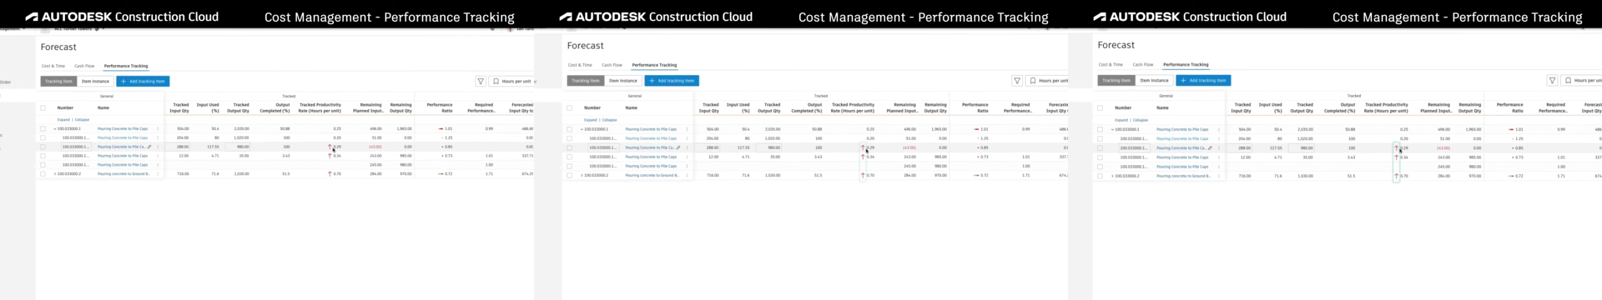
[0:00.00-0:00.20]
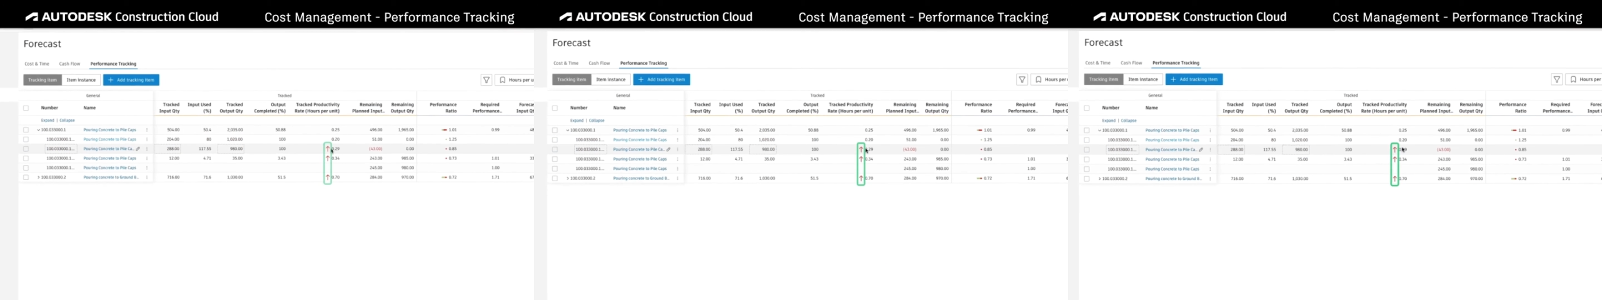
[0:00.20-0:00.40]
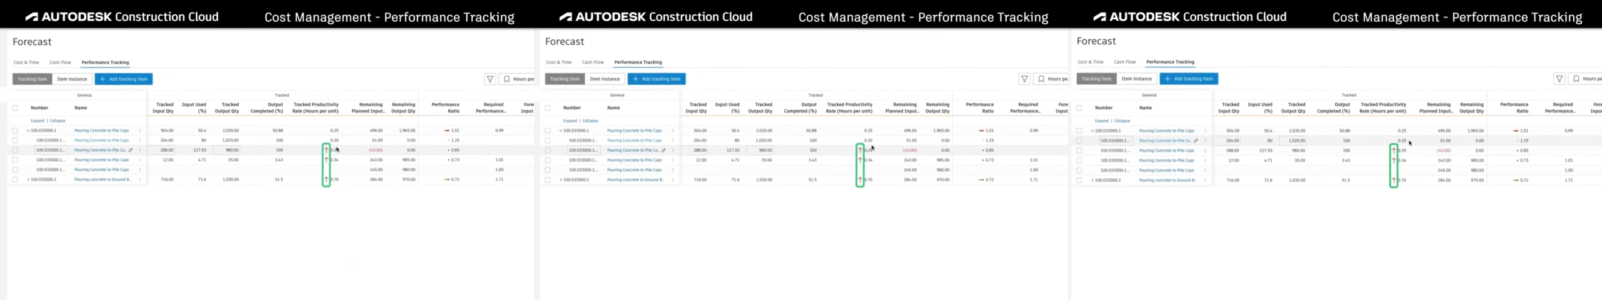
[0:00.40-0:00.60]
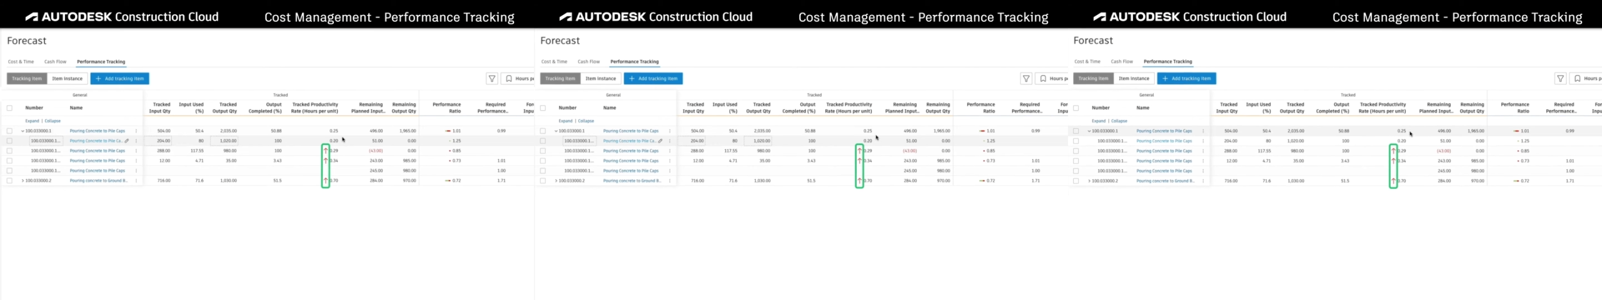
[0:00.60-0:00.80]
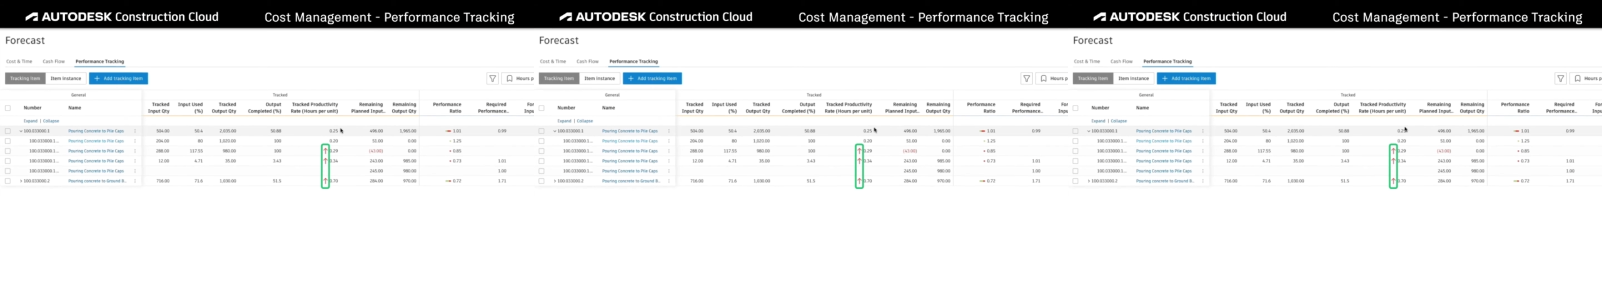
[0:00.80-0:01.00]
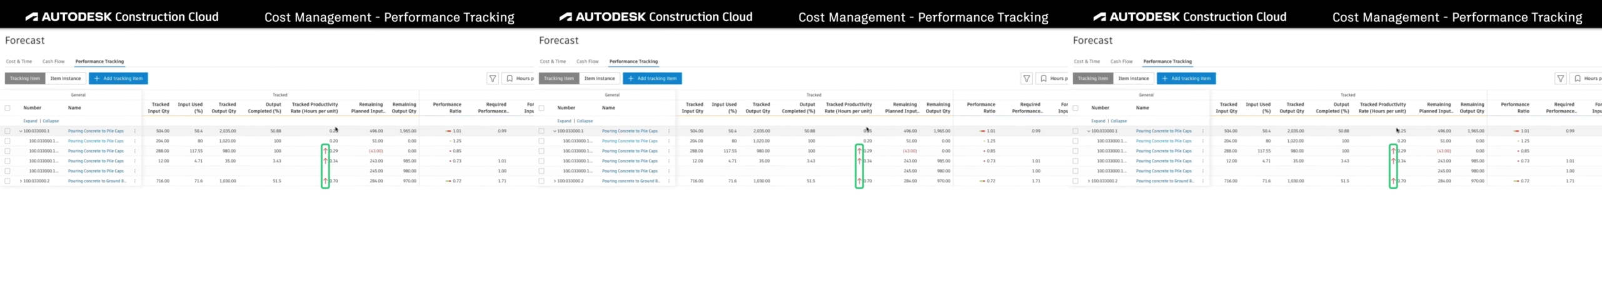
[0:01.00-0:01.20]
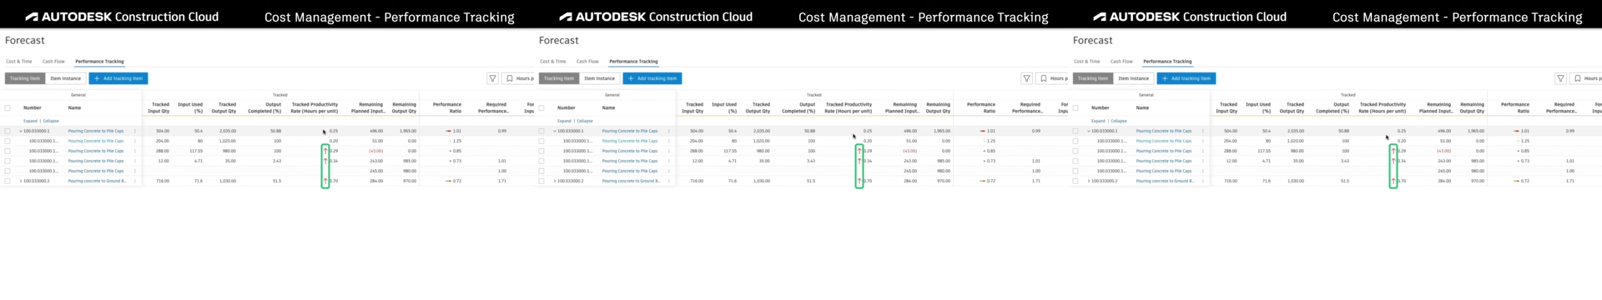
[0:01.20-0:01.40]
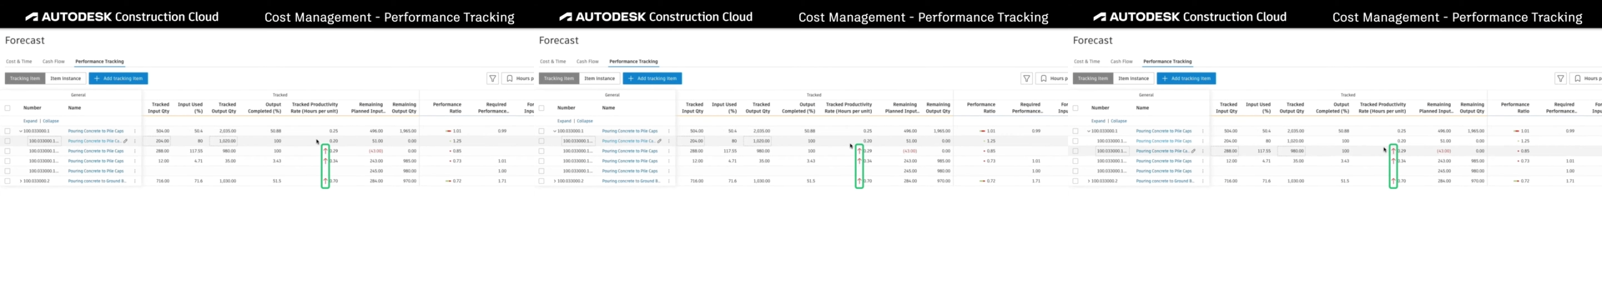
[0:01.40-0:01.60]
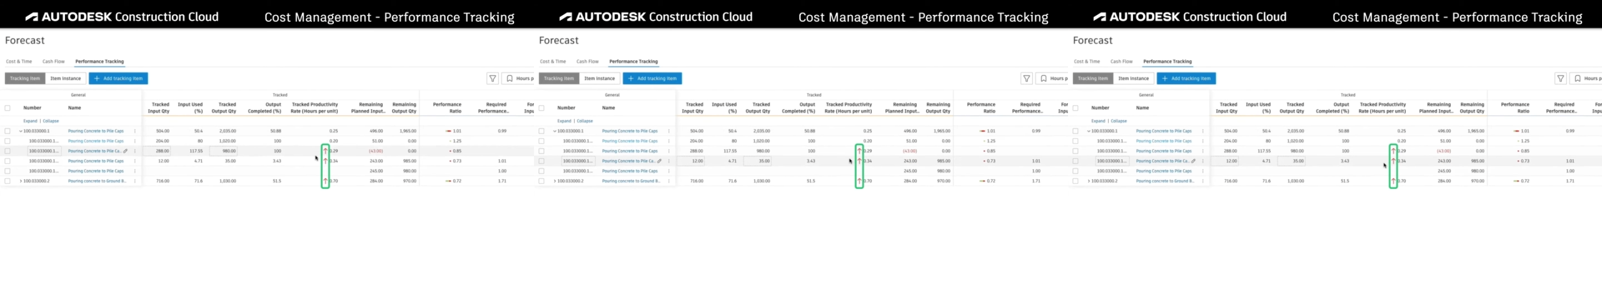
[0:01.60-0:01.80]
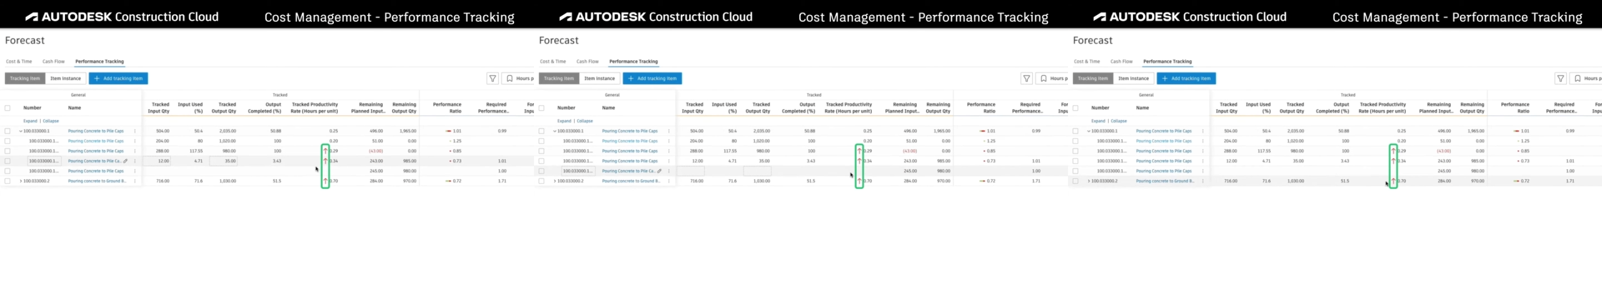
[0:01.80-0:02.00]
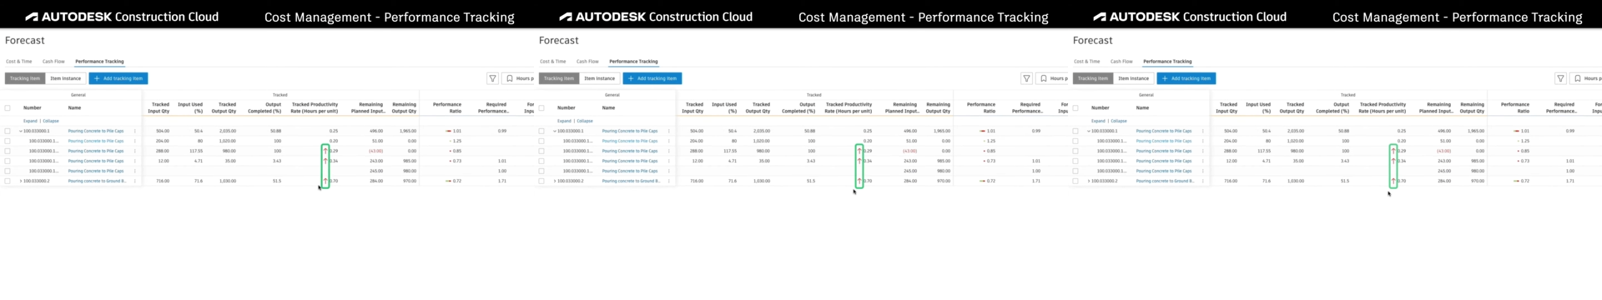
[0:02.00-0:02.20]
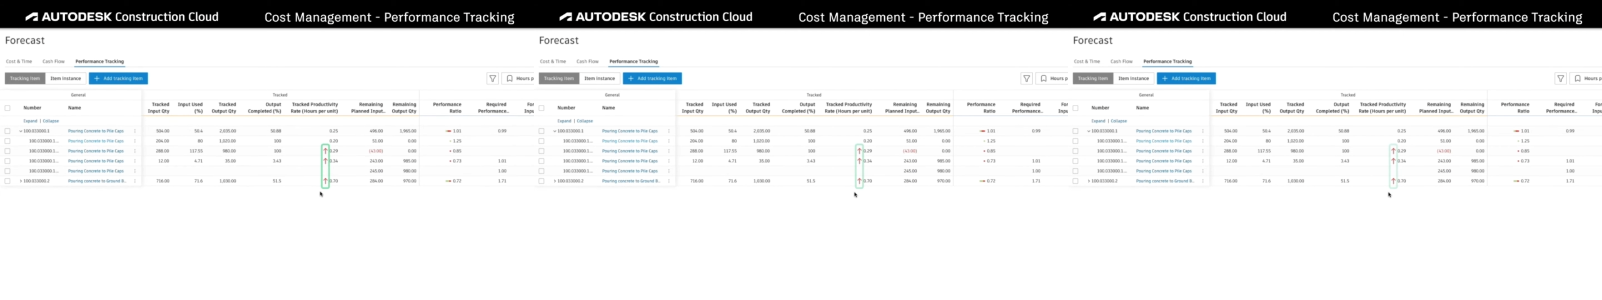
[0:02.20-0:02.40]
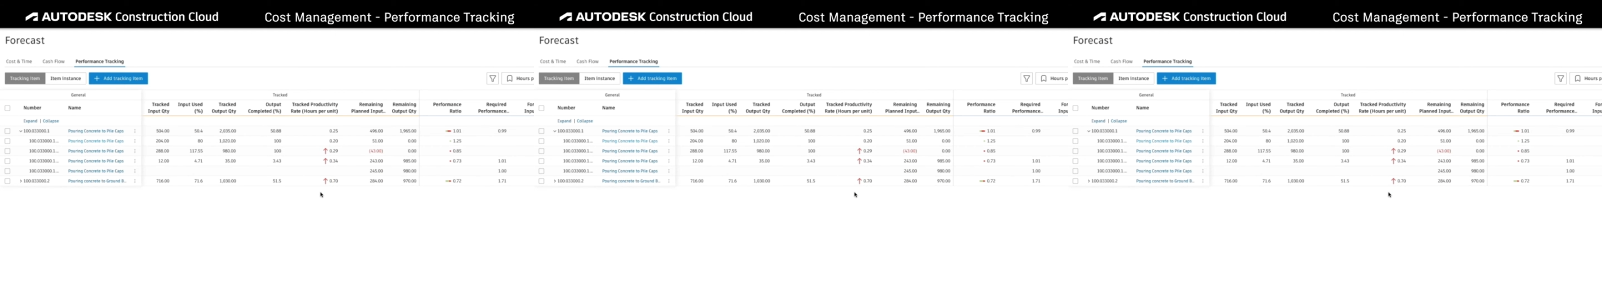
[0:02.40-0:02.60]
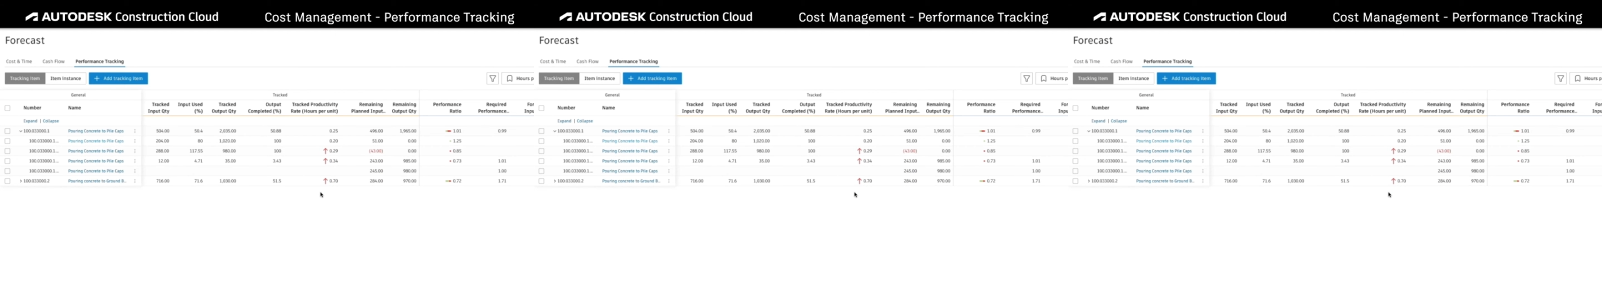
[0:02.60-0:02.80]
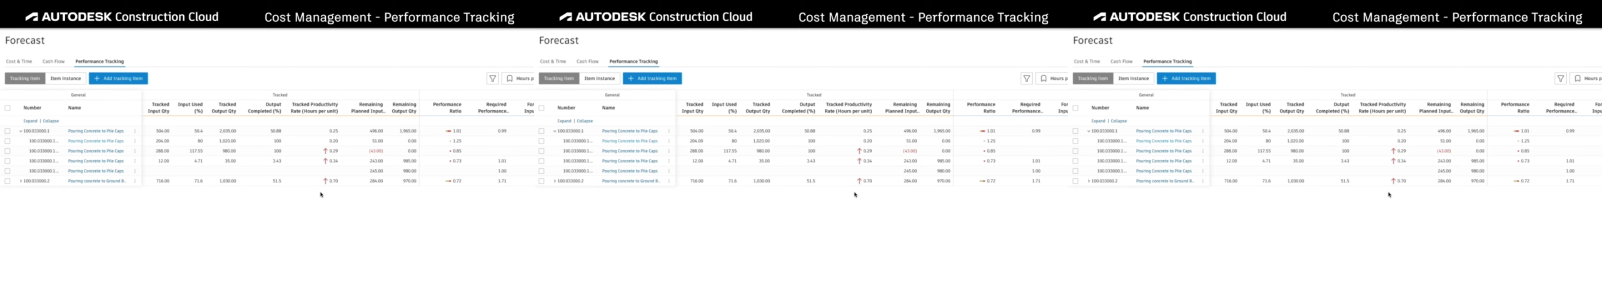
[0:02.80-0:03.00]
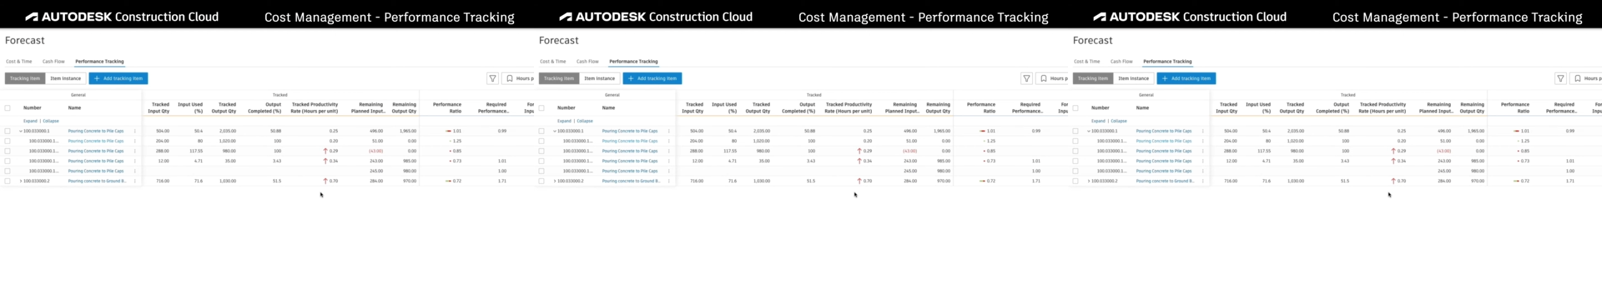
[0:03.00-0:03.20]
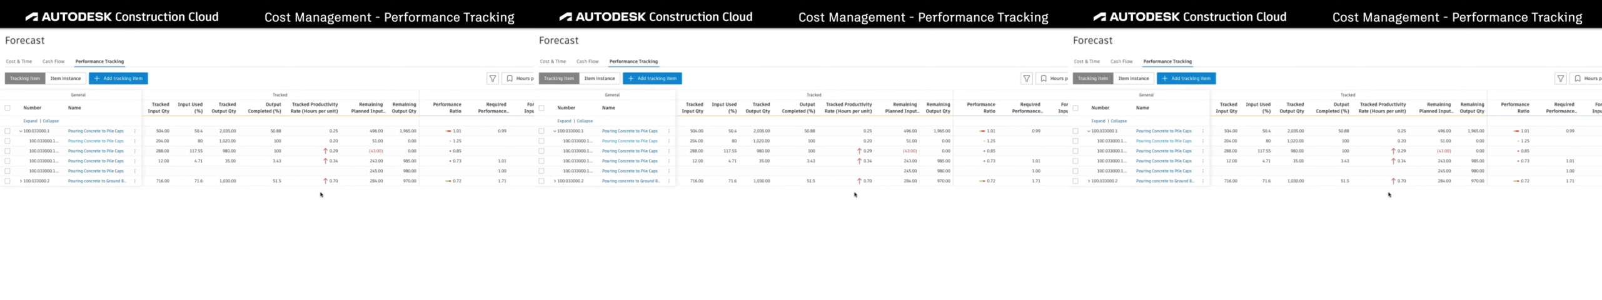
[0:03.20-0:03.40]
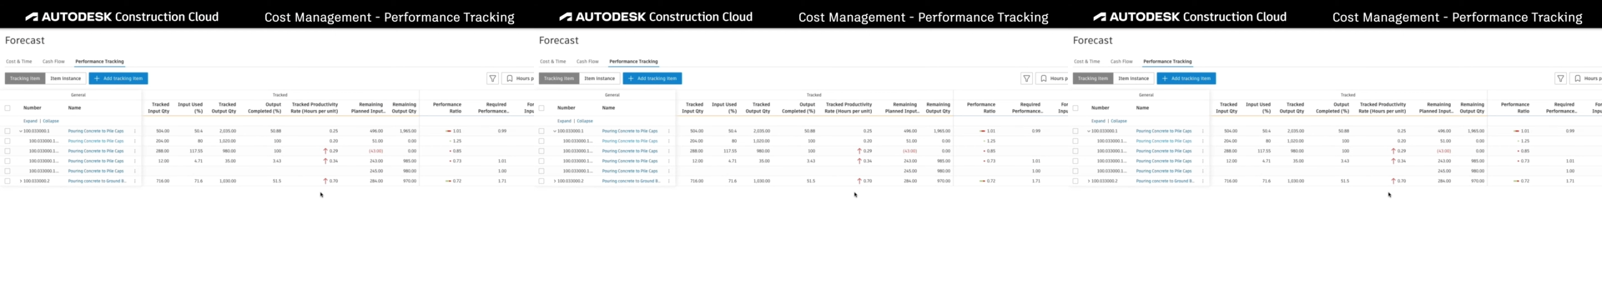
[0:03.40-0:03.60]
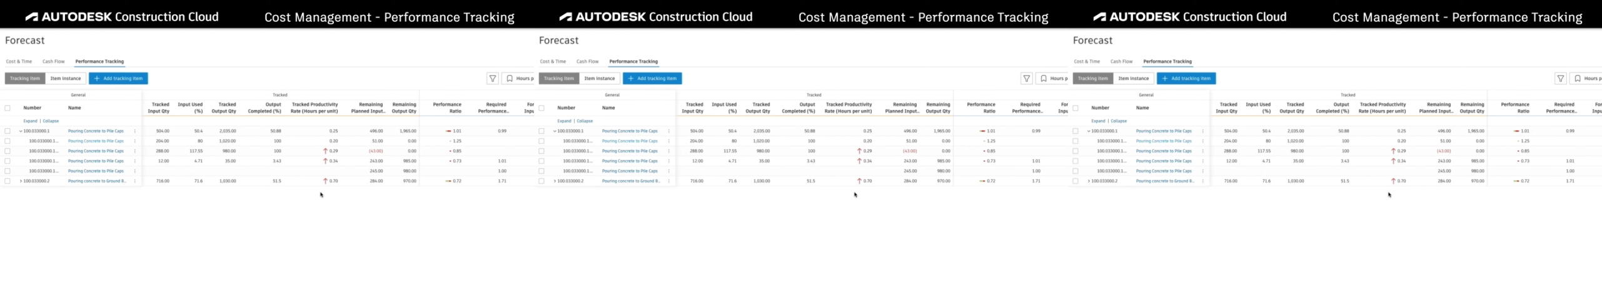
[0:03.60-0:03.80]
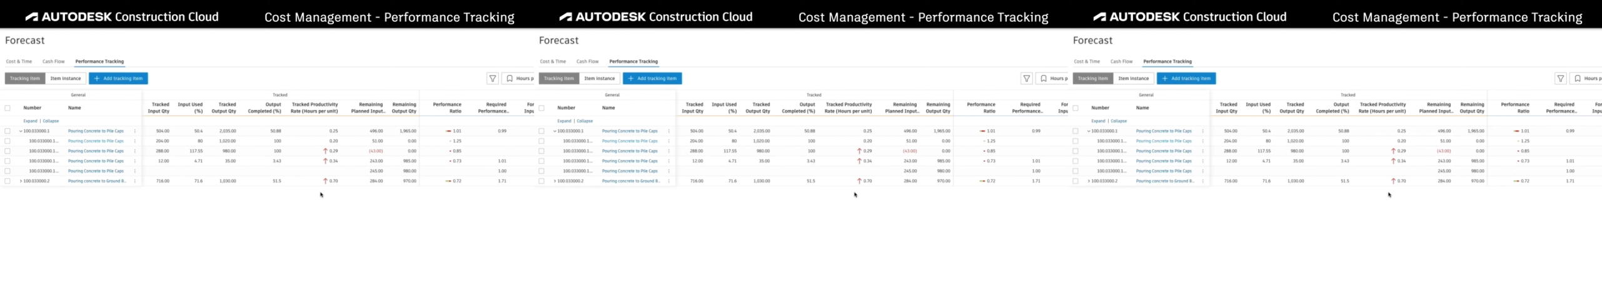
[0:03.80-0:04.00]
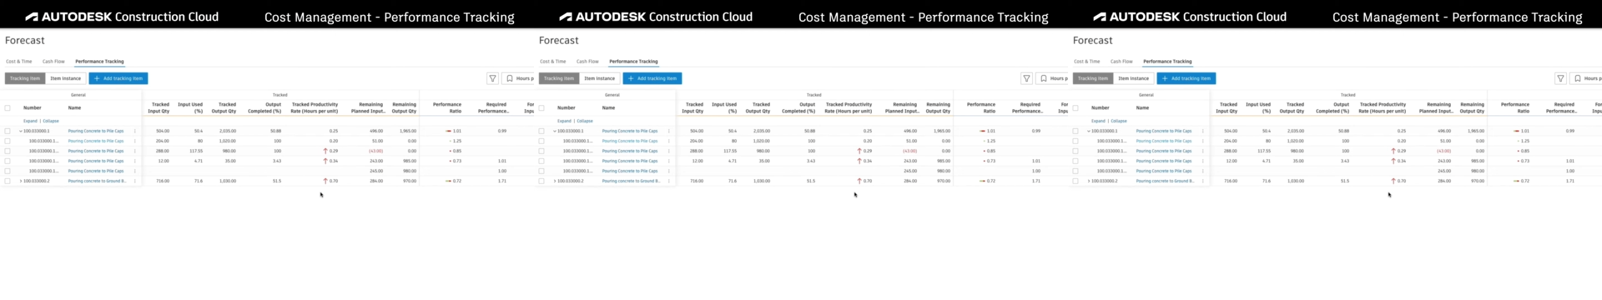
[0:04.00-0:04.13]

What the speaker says: No face is visible, so there are no lips to read.